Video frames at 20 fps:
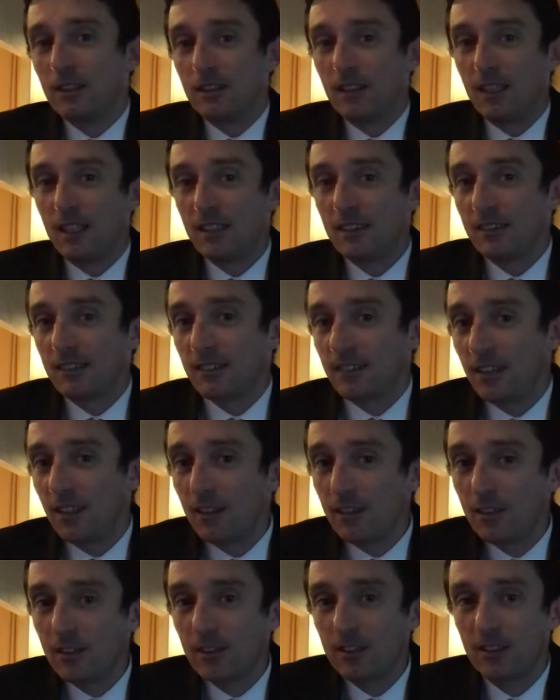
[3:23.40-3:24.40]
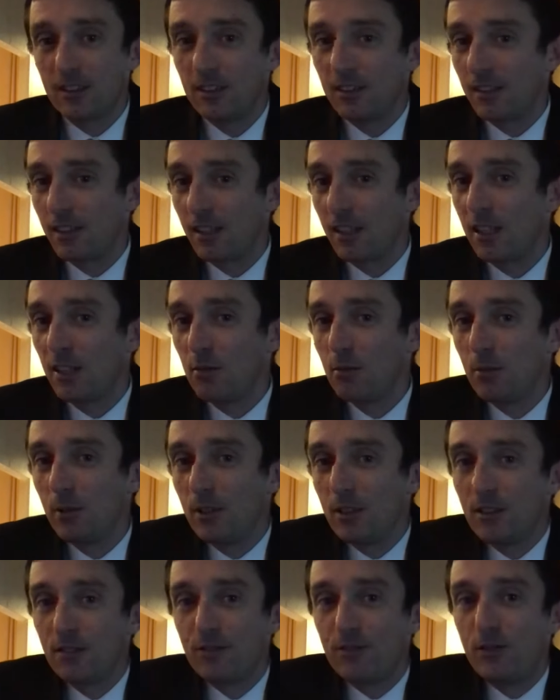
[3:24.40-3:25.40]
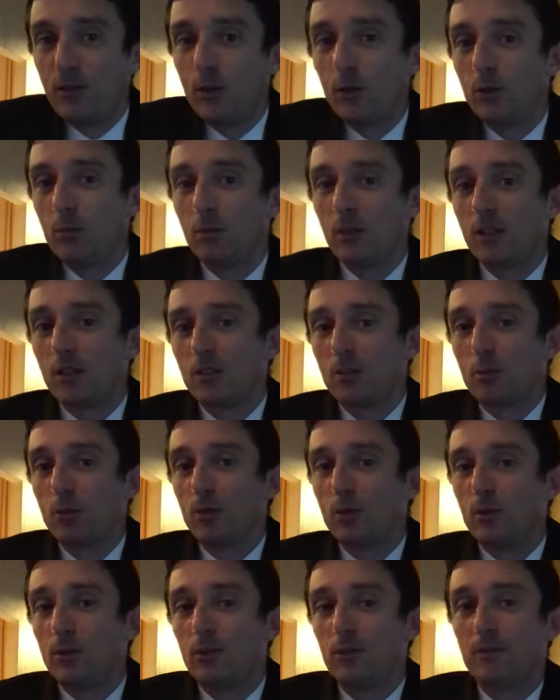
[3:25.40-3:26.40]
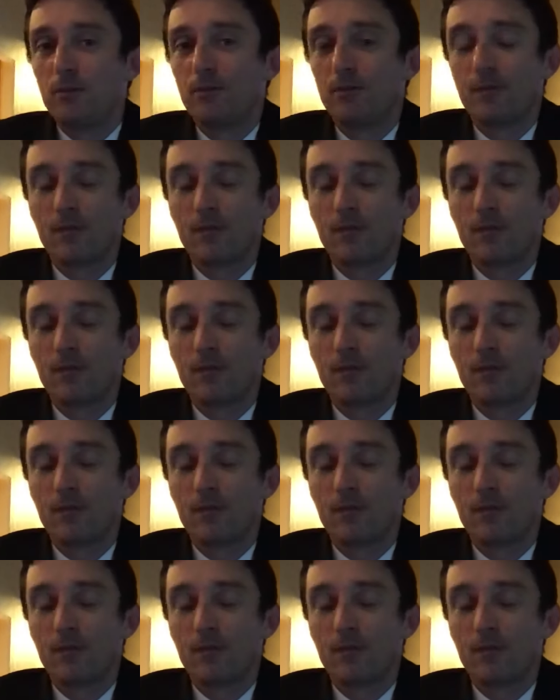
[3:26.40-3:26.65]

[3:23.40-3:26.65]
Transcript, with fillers: That's Sarah, she's a nightmare, phone me out the blue.